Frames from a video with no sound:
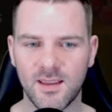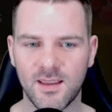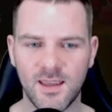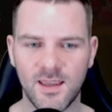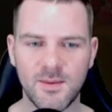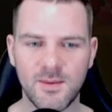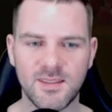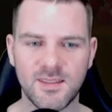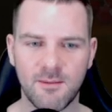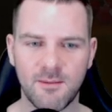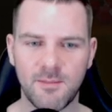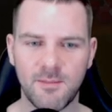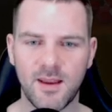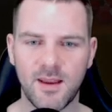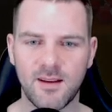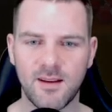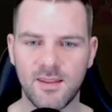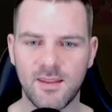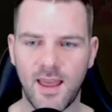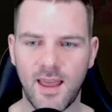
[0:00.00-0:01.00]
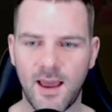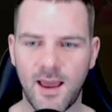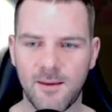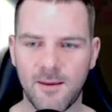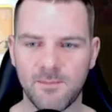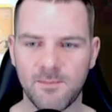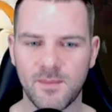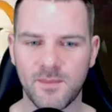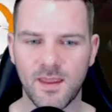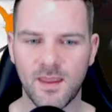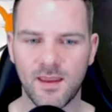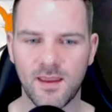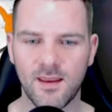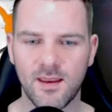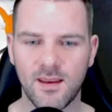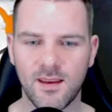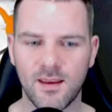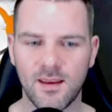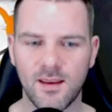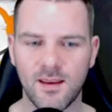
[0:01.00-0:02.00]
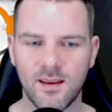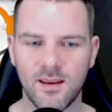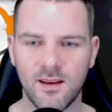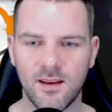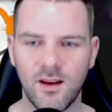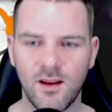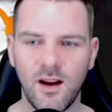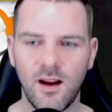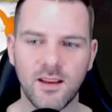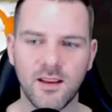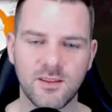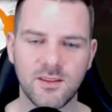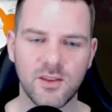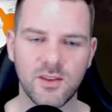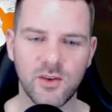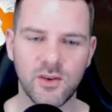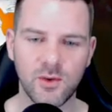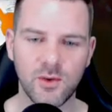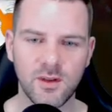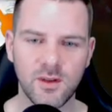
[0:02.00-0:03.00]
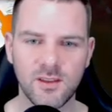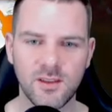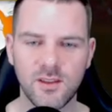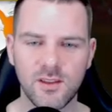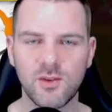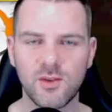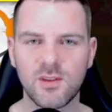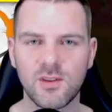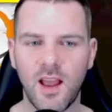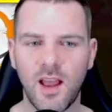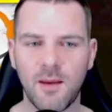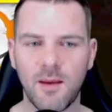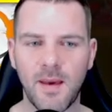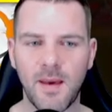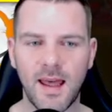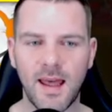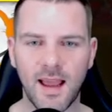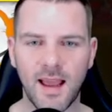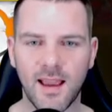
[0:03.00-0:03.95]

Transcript: Give me something better than that. All right, two. two. Two is not bad.